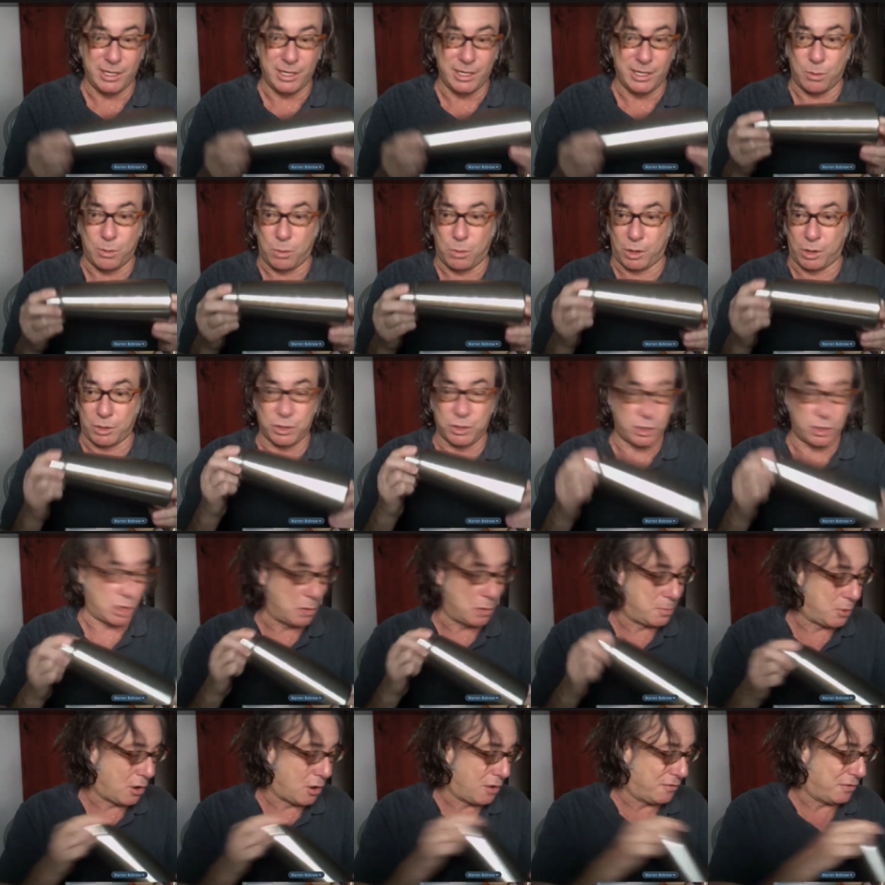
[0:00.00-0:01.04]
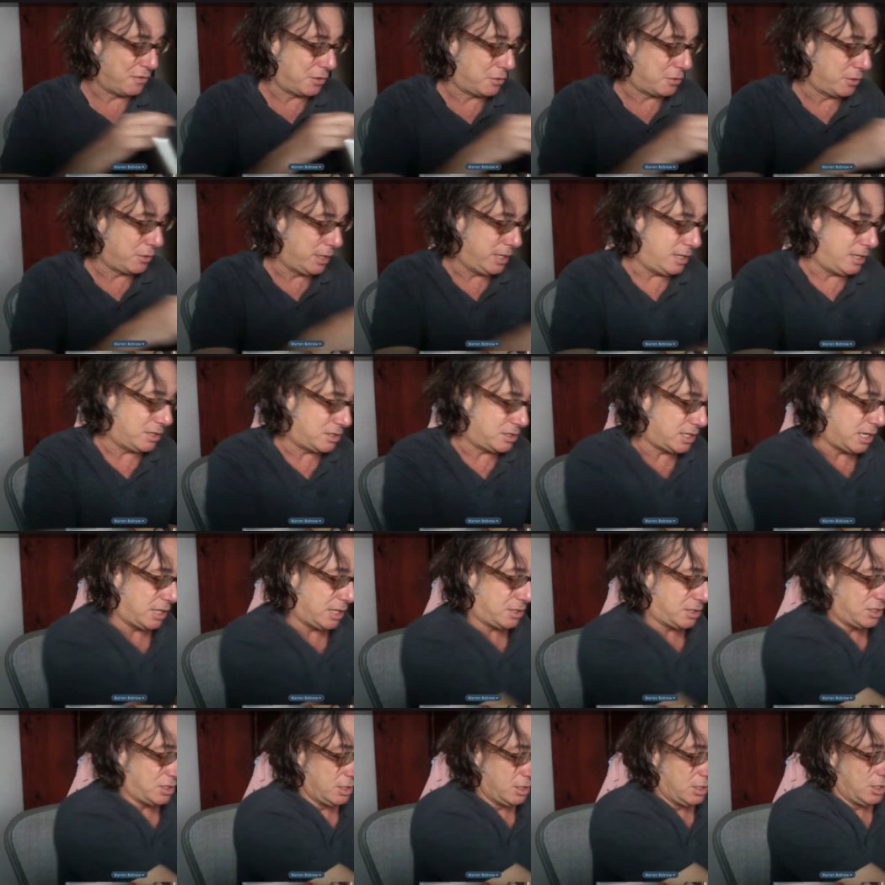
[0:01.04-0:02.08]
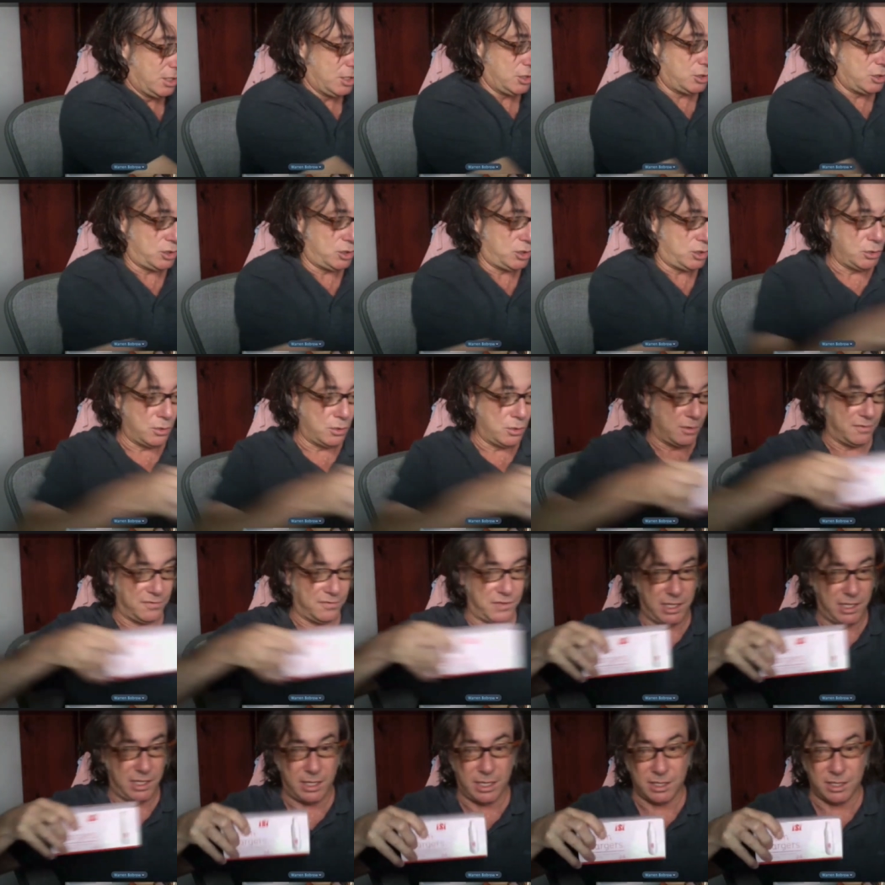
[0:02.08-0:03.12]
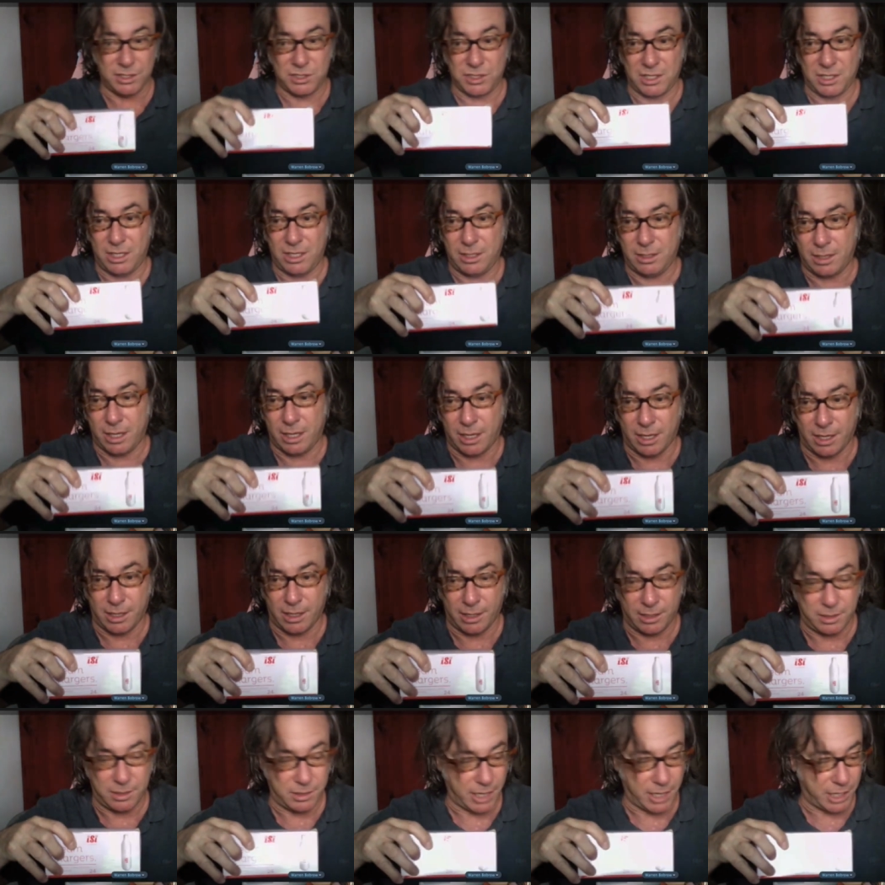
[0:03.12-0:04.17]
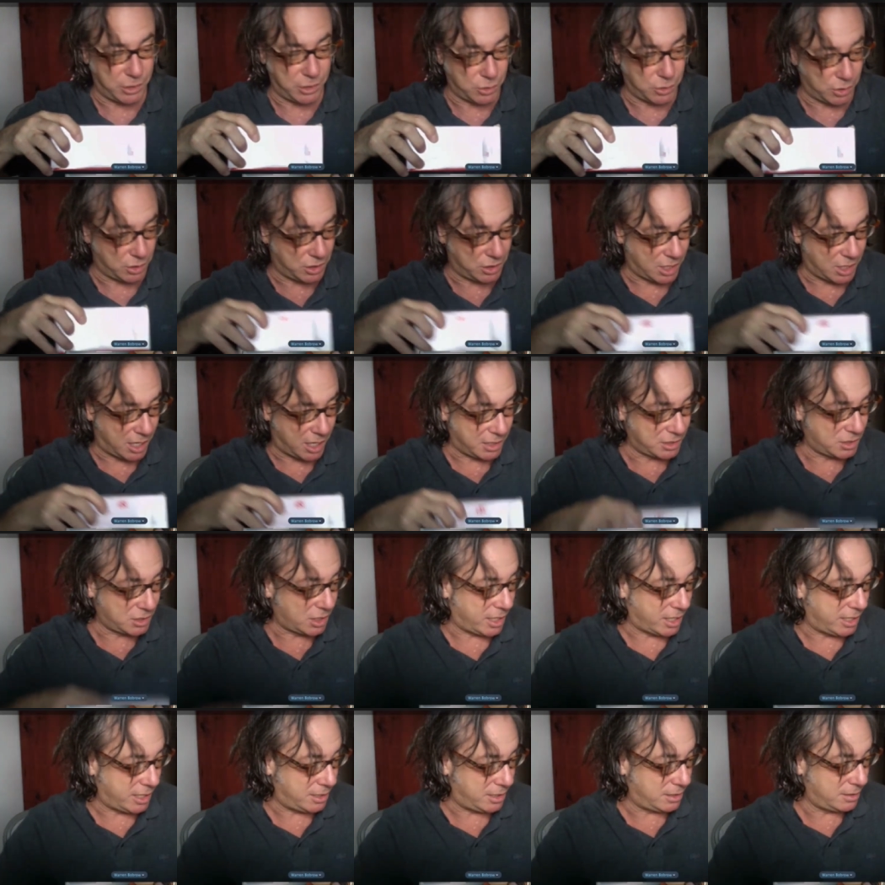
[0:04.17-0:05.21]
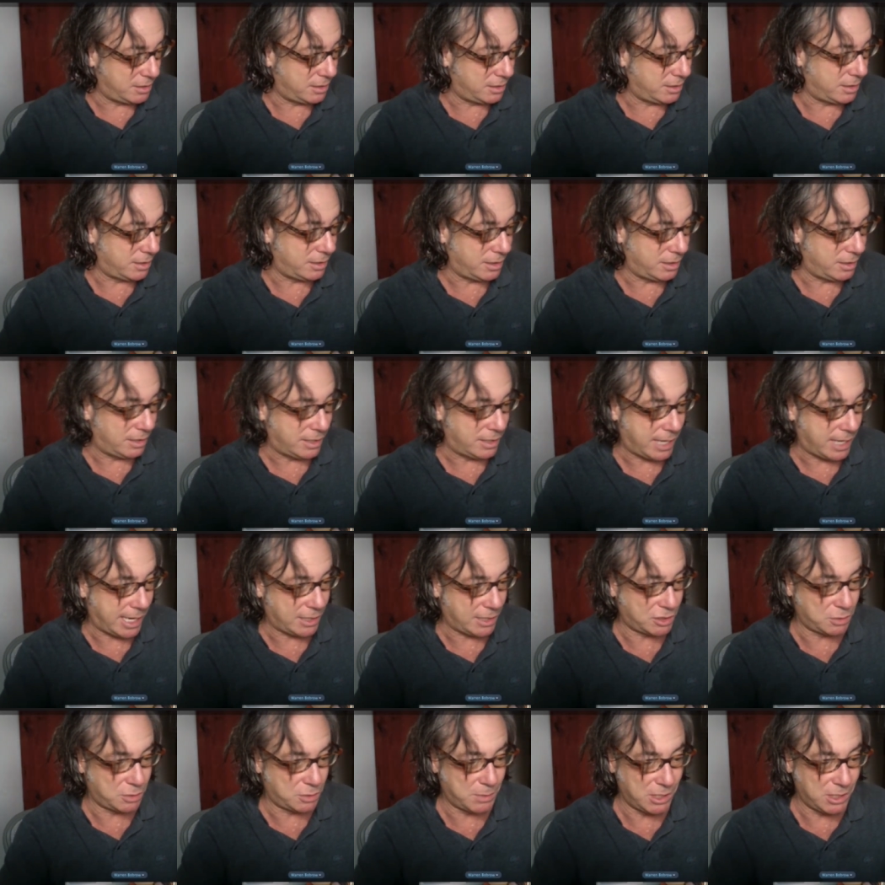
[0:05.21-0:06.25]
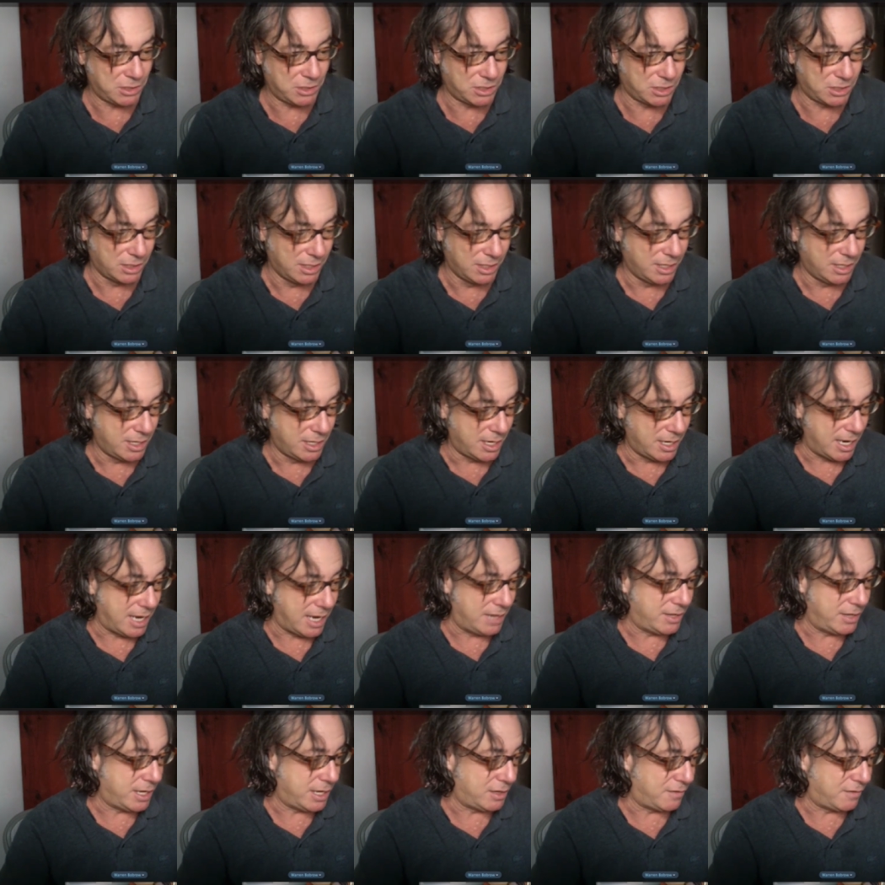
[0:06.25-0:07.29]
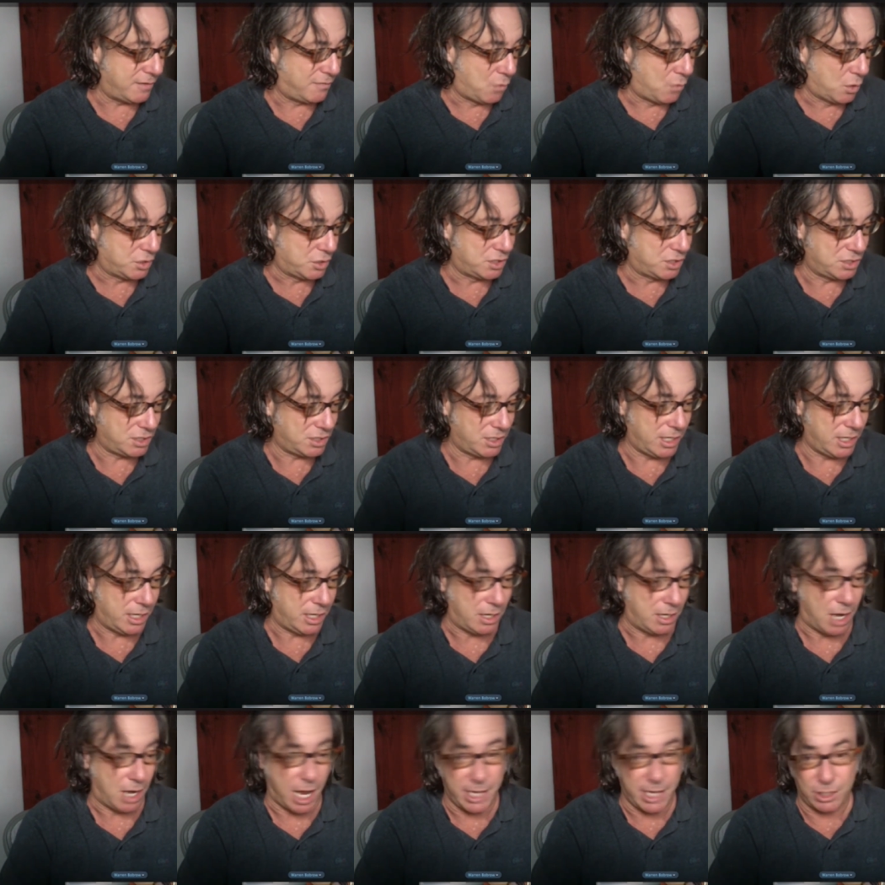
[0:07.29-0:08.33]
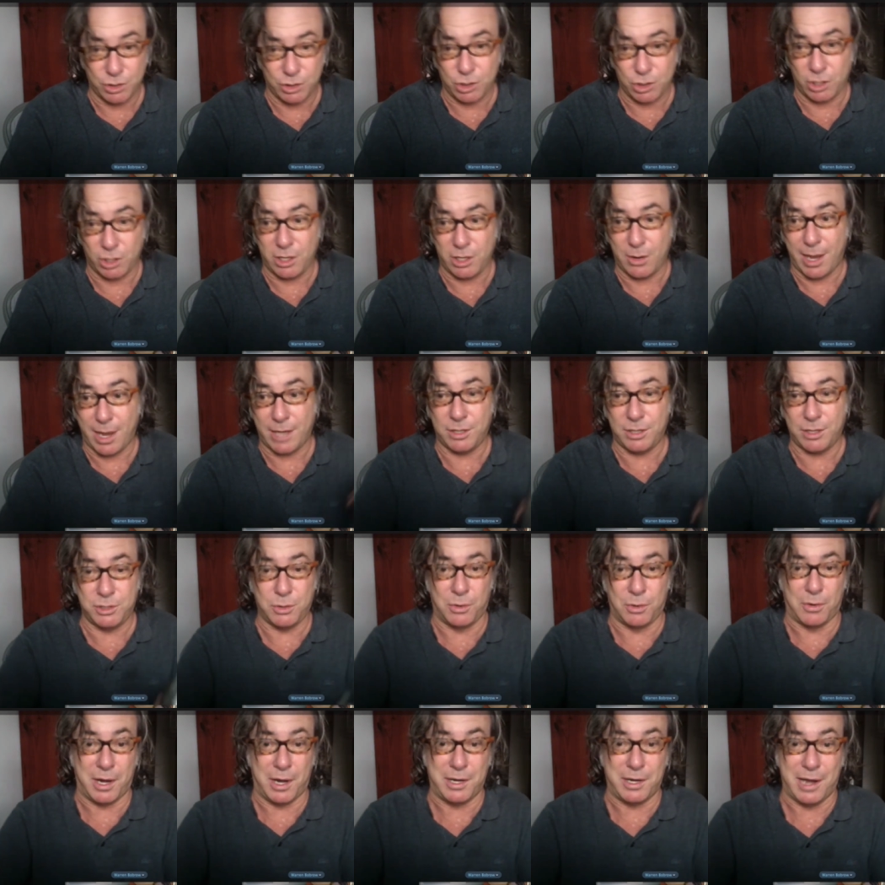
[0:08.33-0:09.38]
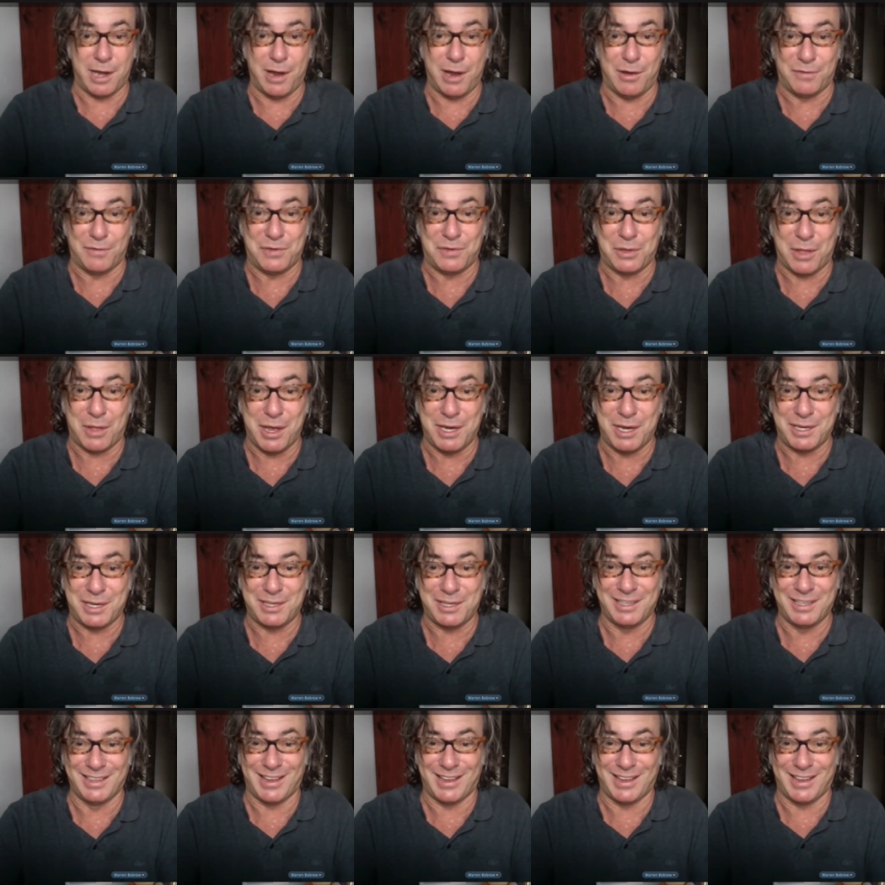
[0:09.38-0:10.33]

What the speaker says: It works so perfectly. It takes 2 of the ISI nitrous oxide enhancements, and then it forces it in. I could show you how to do it right now if you like.